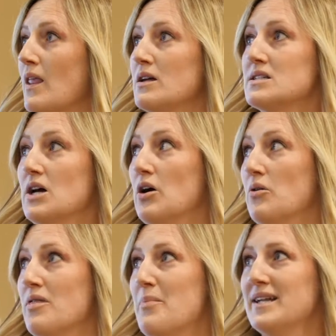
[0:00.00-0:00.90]

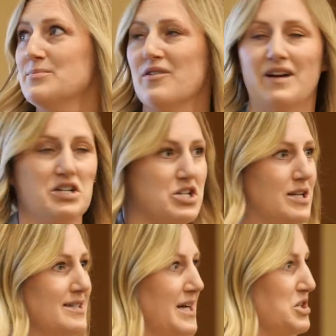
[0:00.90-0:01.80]
So the best prevention
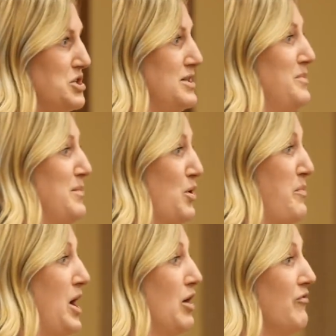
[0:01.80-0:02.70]
is actually to be
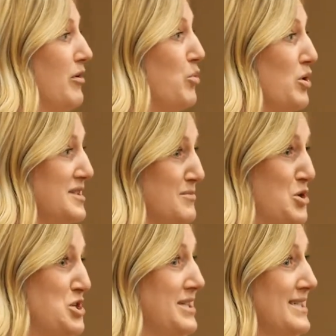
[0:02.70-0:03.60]
prepared for a poison
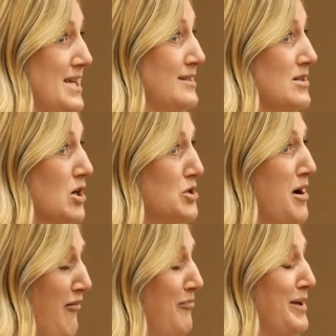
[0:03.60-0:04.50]
emergency. As Dr.
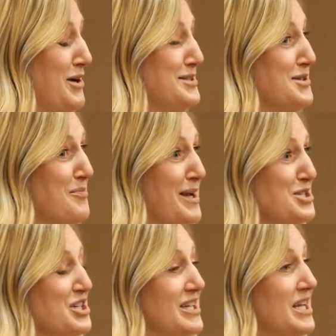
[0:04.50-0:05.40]
Hoffman also
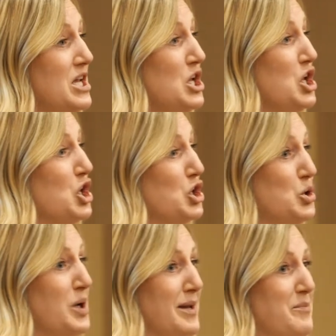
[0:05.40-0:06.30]
mentioned,
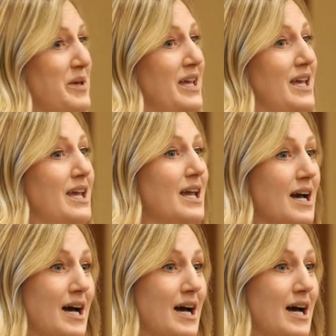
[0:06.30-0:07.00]
you can be